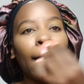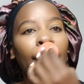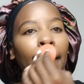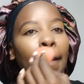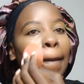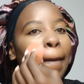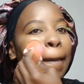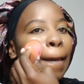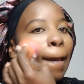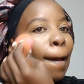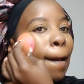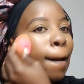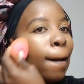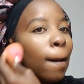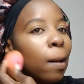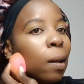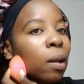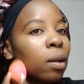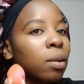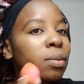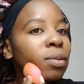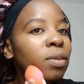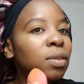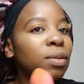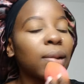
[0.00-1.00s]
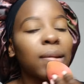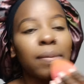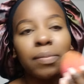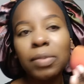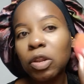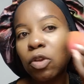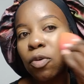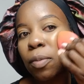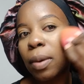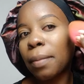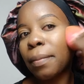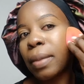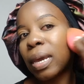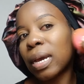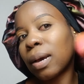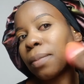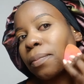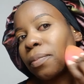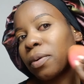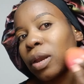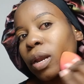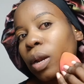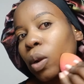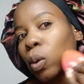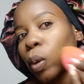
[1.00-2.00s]
Yeah. So let me do my makeup
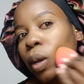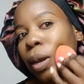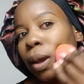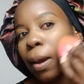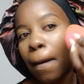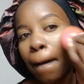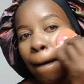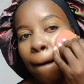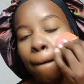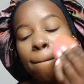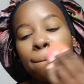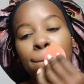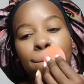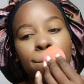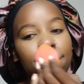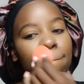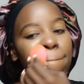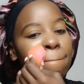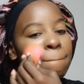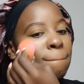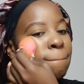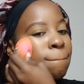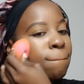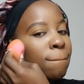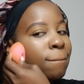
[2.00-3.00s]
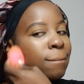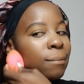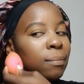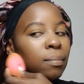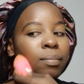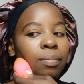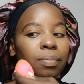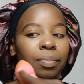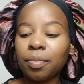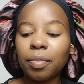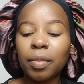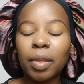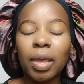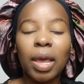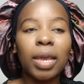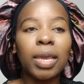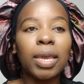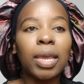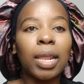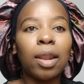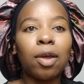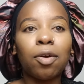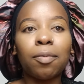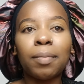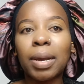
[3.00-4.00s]
real quick. Okay,
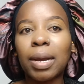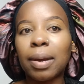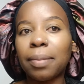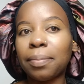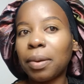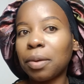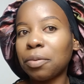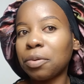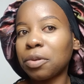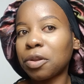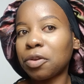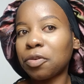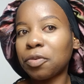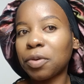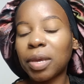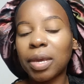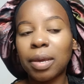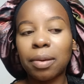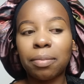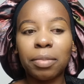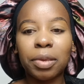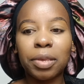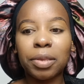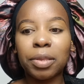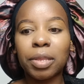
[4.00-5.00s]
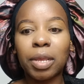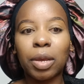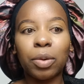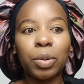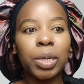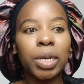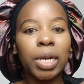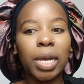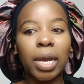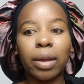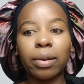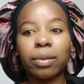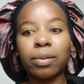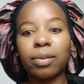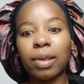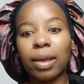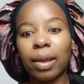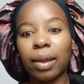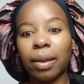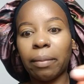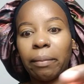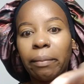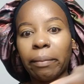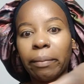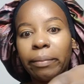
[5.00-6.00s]
leo makeup yangu itatokea miss. I wish I had
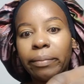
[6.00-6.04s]
time.